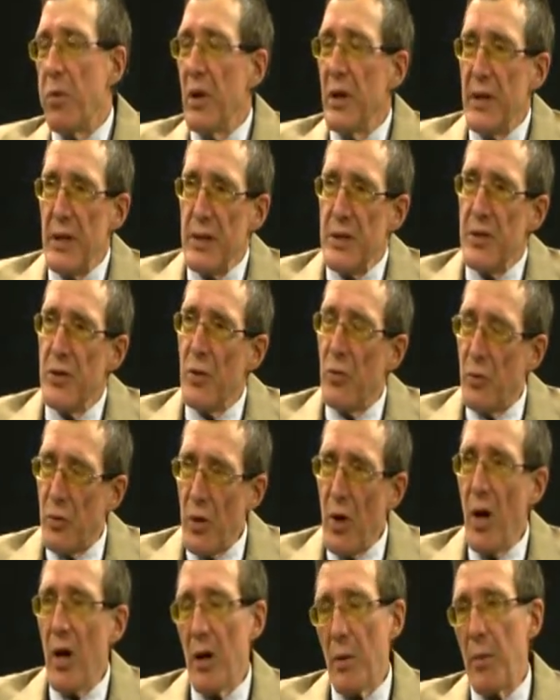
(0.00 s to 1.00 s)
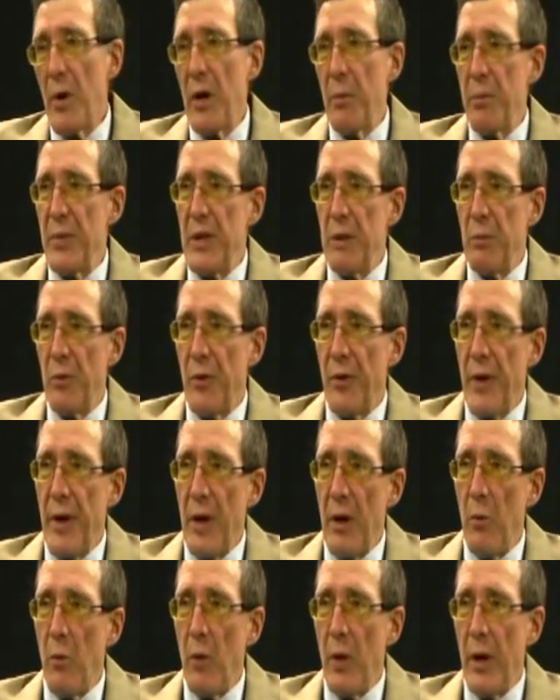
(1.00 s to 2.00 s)
please don't talk about people
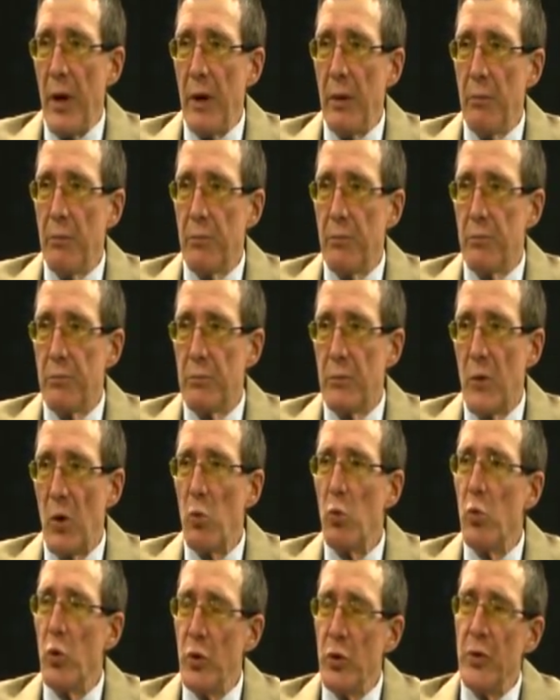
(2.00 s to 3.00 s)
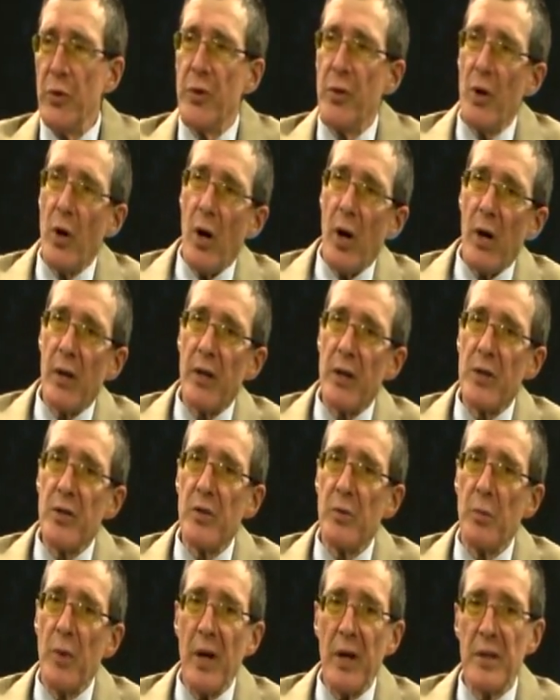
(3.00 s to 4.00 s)
that way. Rude talk that
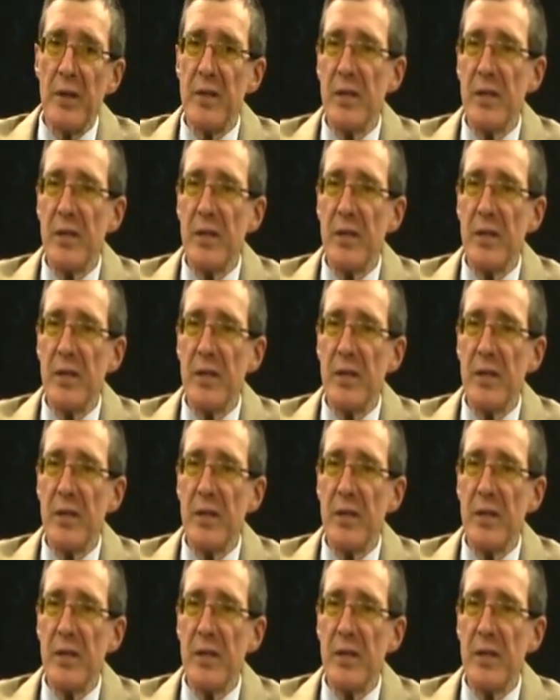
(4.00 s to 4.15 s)
you might